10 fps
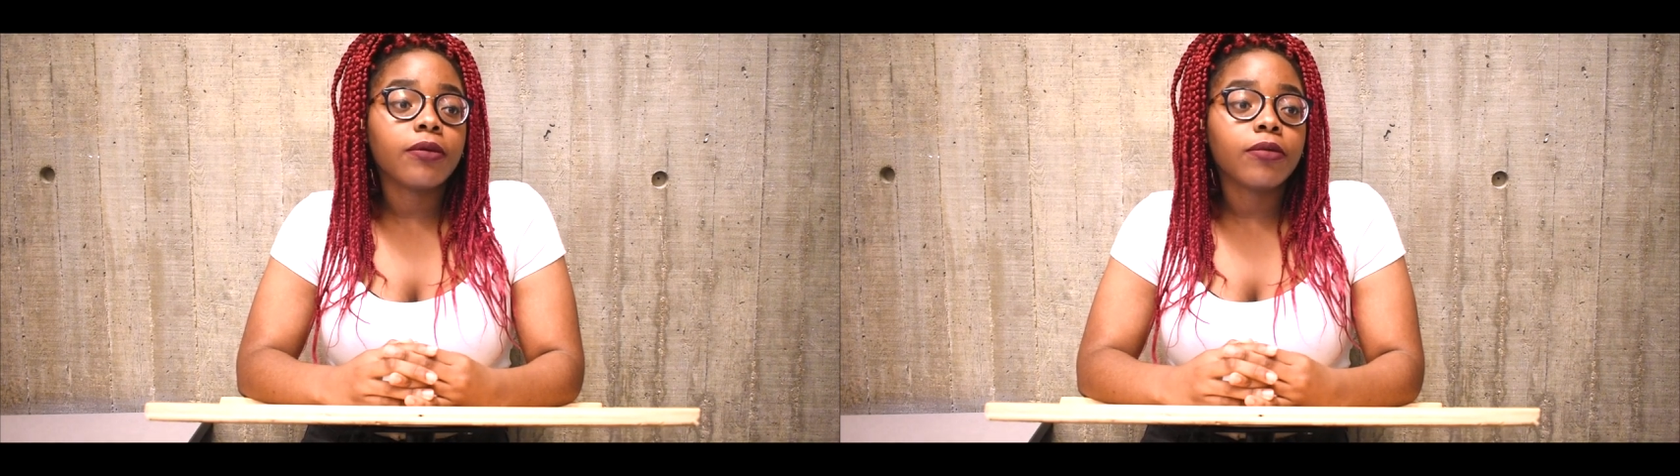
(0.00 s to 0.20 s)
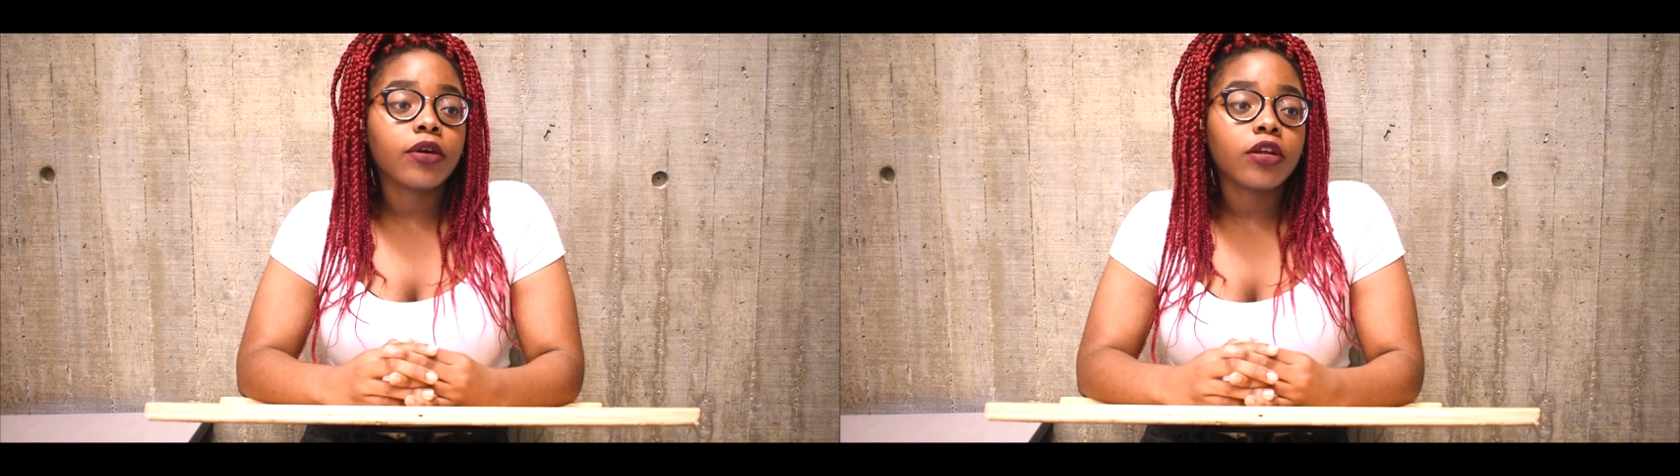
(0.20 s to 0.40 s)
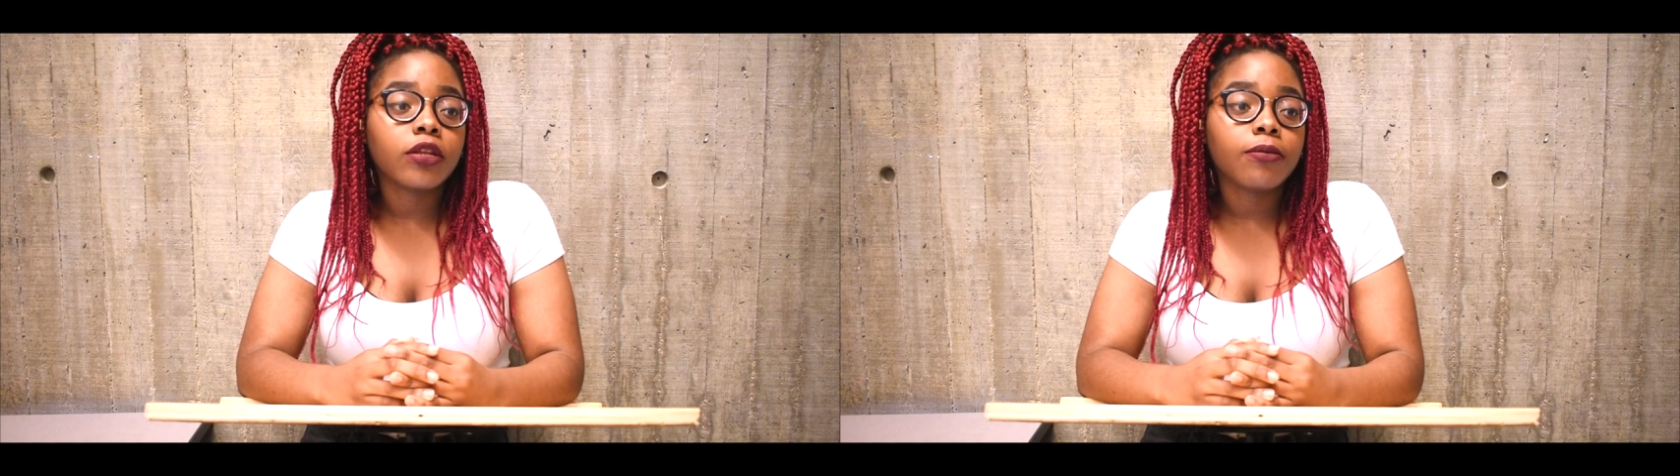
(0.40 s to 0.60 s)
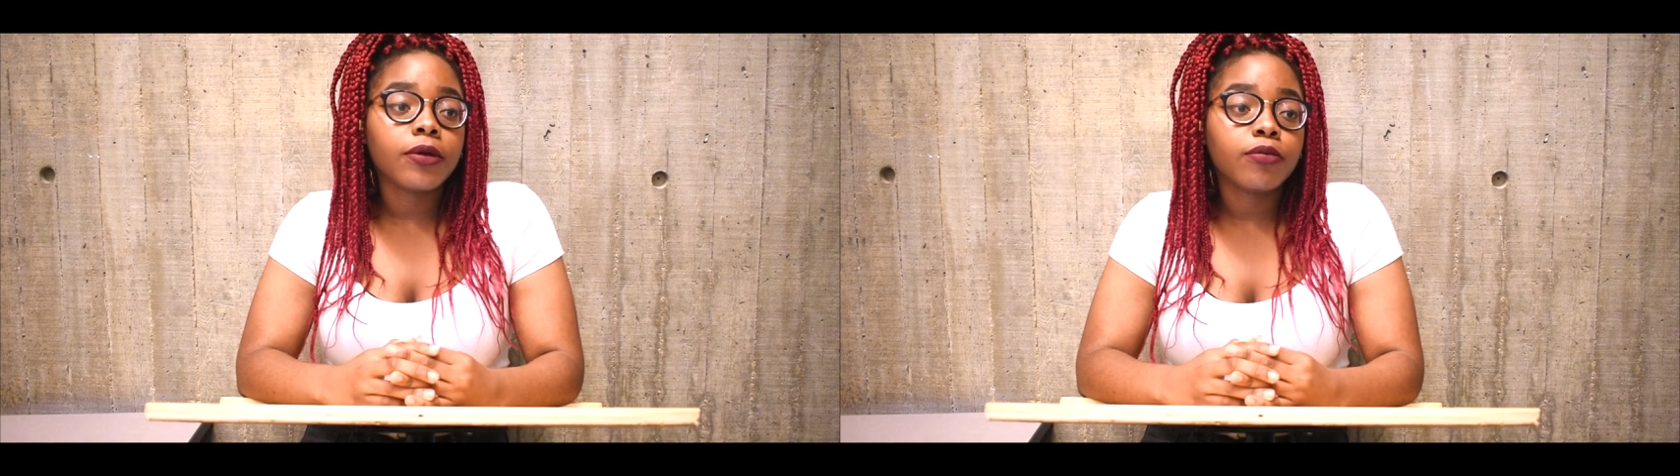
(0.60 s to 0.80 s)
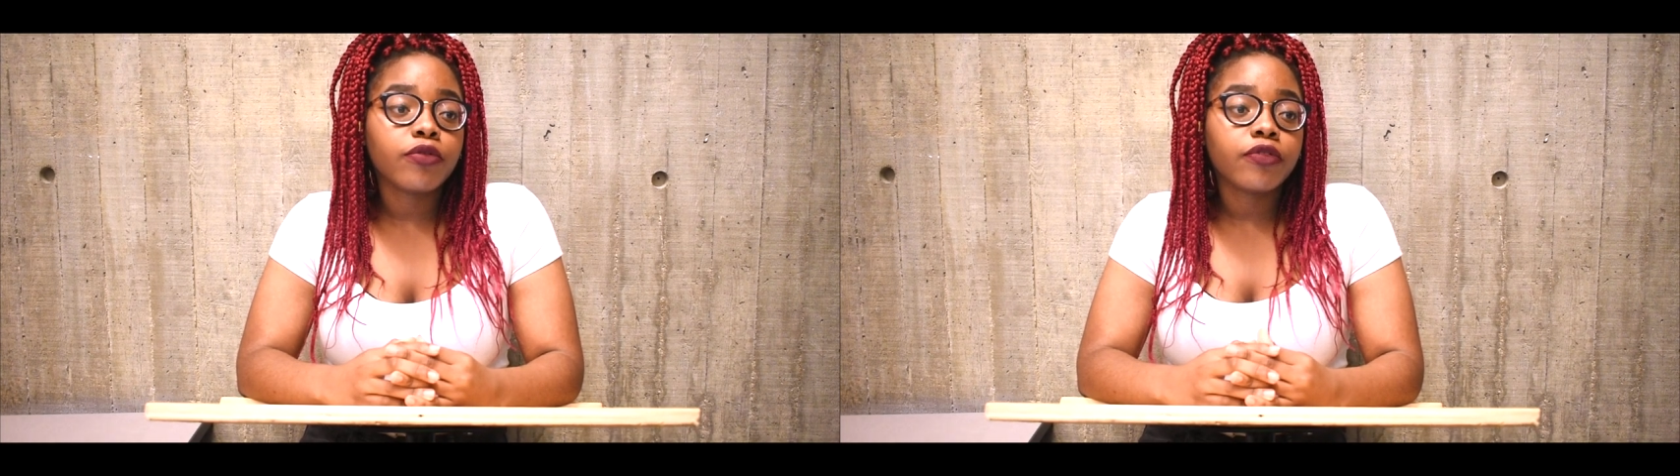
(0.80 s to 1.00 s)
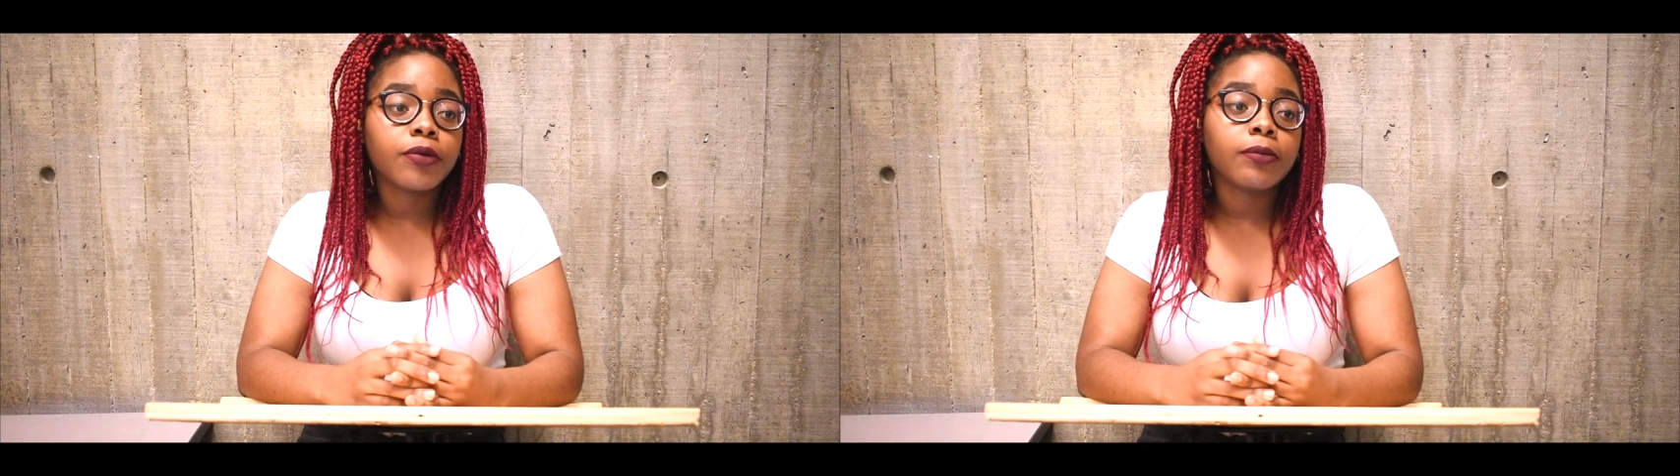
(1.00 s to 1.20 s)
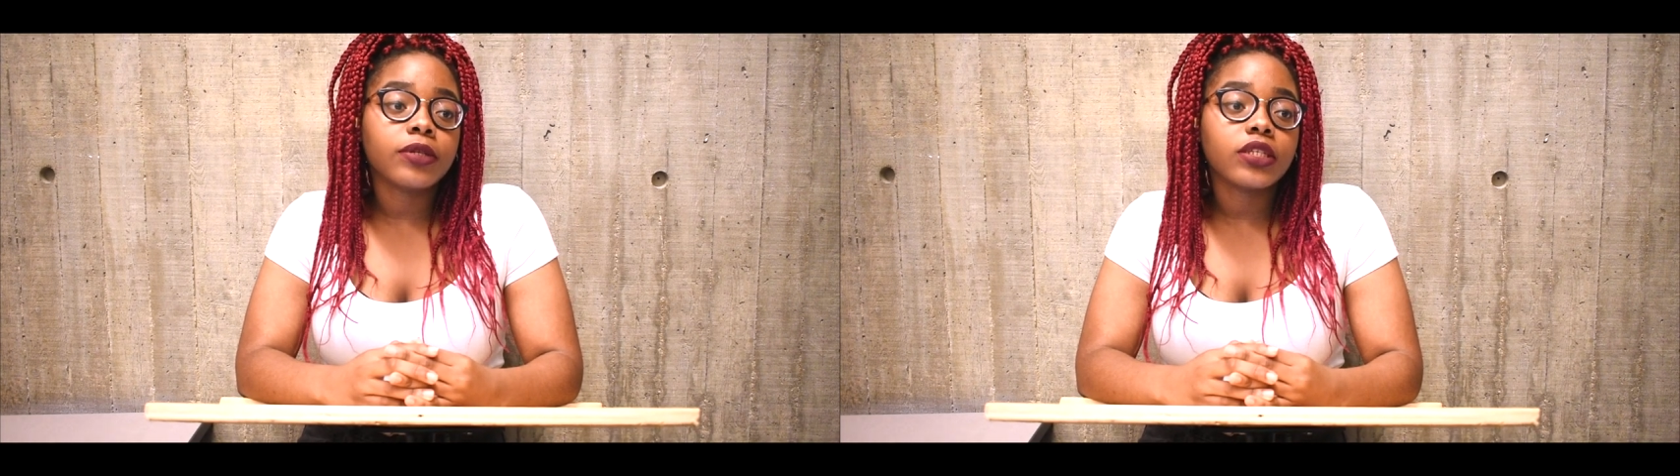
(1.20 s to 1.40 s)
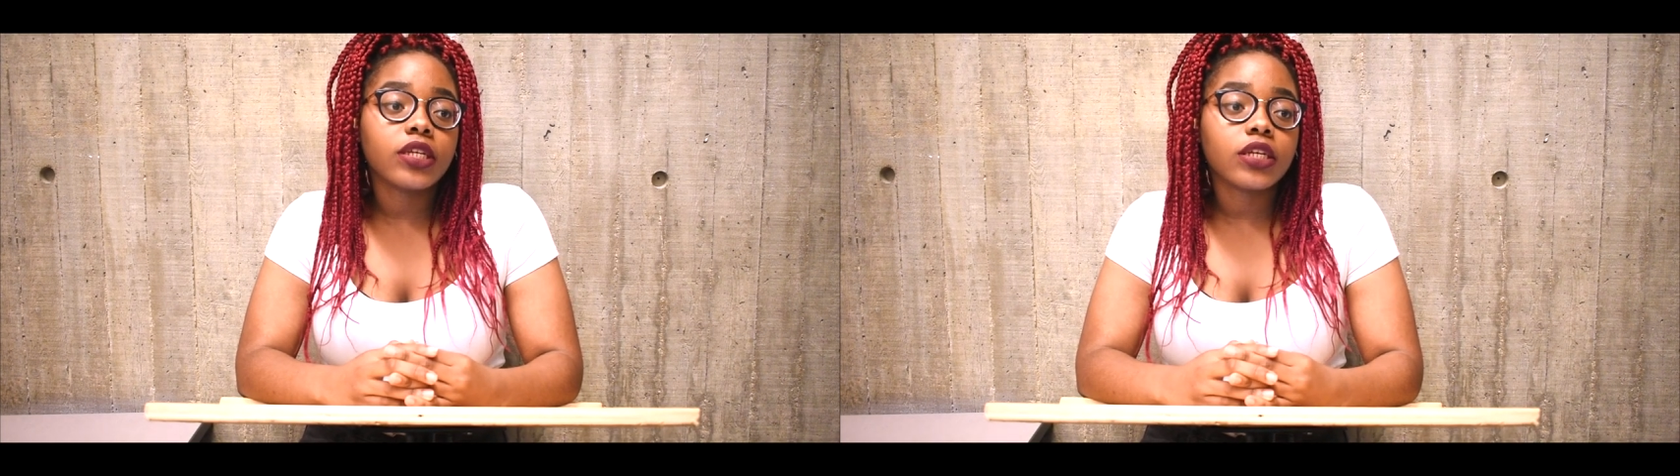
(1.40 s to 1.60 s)
blaming other people for my
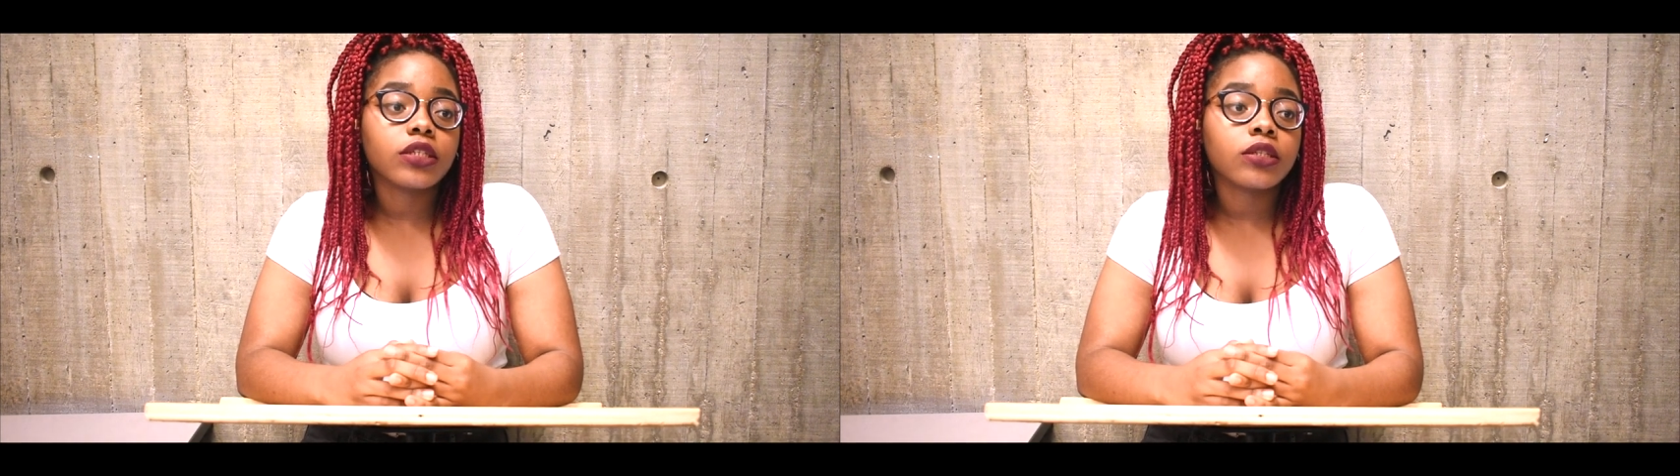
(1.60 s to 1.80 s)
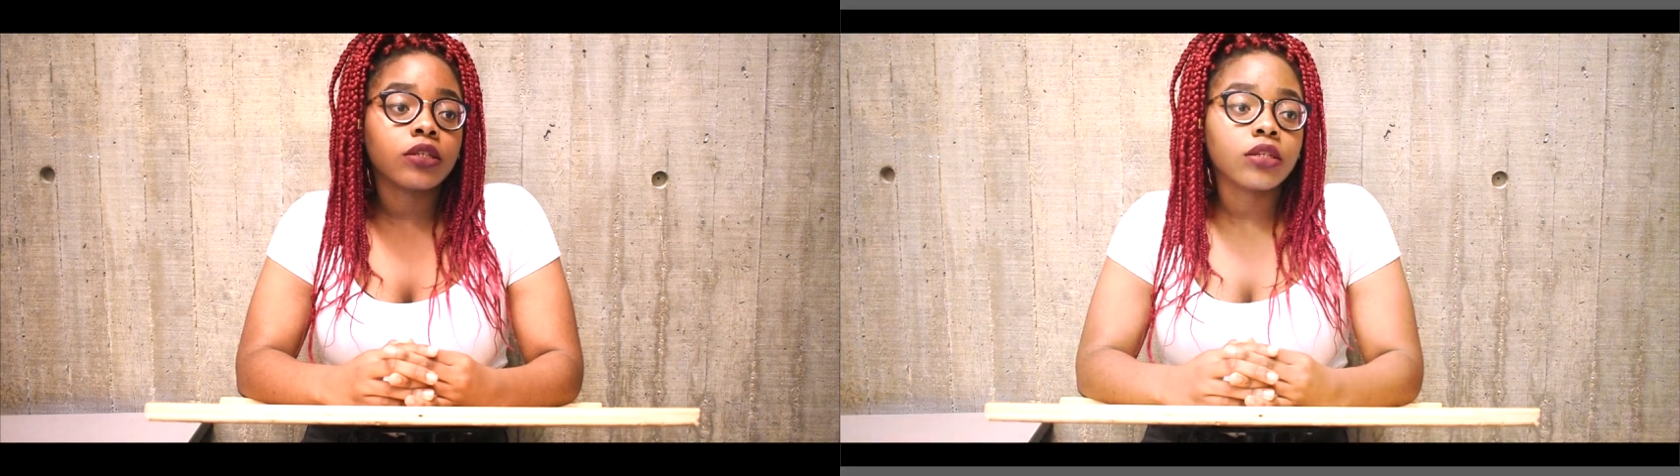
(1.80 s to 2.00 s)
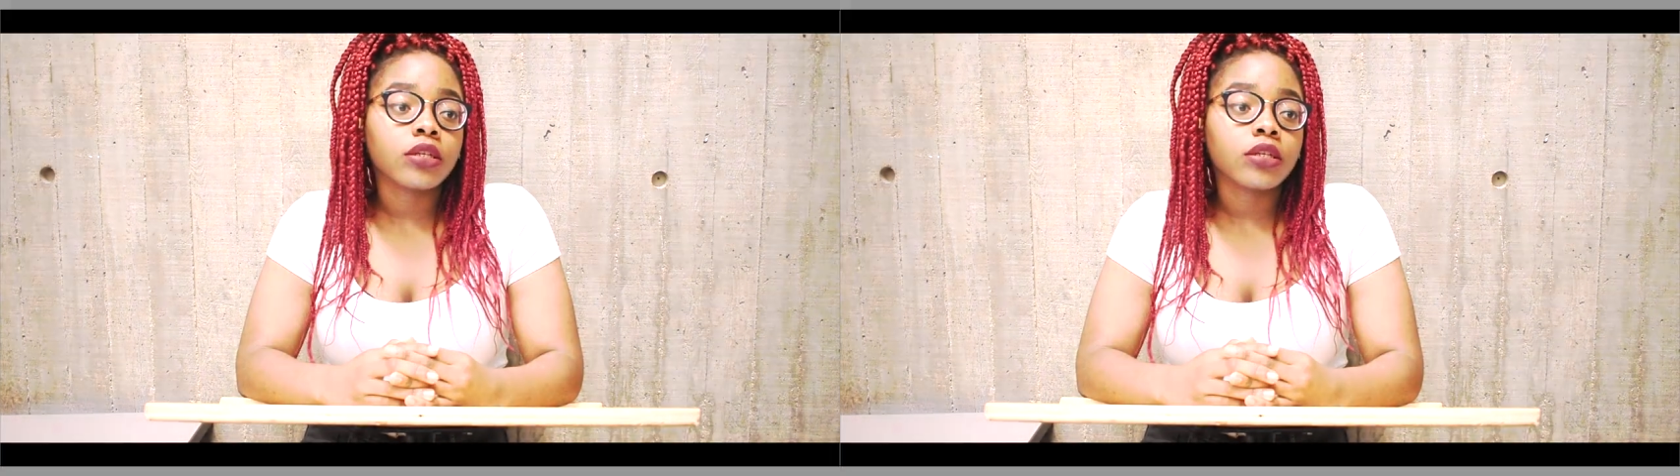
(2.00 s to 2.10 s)
mistakes.